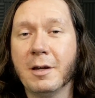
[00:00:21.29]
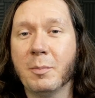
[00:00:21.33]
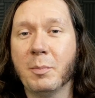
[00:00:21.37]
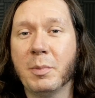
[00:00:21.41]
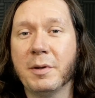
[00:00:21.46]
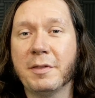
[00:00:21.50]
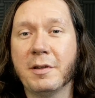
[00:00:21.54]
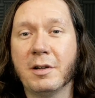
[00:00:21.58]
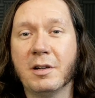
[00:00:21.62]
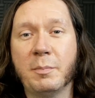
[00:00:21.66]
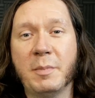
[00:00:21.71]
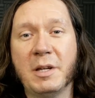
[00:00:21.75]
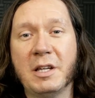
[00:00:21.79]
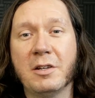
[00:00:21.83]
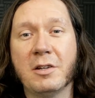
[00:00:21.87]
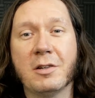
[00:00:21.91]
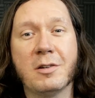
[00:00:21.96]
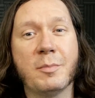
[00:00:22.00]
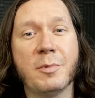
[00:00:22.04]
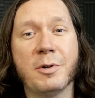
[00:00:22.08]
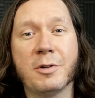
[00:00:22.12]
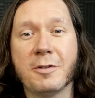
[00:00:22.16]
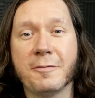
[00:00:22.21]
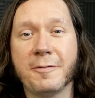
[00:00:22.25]
but there'd be no
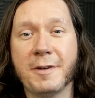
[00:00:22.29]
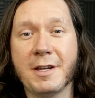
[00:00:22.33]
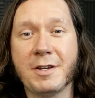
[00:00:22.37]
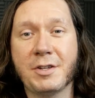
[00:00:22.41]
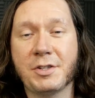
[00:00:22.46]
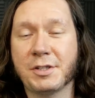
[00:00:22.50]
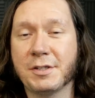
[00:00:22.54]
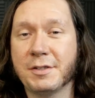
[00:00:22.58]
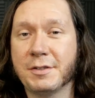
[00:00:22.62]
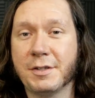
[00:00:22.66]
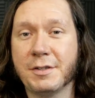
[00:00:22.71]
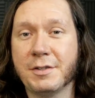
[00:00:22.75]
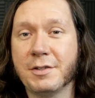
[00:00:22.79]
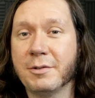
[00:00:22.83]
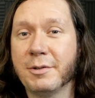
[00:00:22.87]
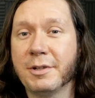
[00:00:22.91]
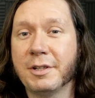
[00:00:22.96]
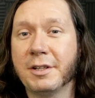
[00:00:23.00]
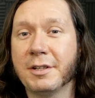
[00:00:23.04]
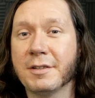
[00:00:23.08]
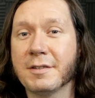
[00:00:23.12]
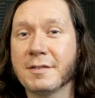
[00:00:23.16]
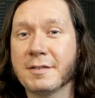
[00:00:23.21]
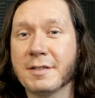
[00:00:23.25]
motivation to do
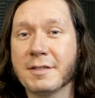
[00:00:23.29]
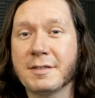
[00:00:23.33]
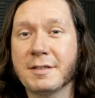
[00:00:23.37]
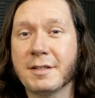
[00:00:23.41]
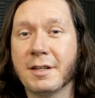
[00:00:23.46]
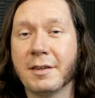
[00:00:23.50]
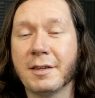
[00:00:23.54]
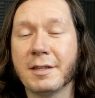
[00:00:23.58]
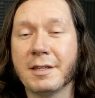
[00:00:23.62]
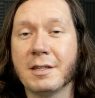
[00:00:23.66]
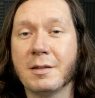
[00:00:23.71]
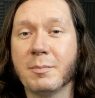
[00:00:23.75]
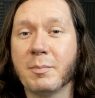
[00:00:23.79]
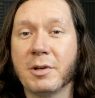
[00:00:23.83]
it consistently.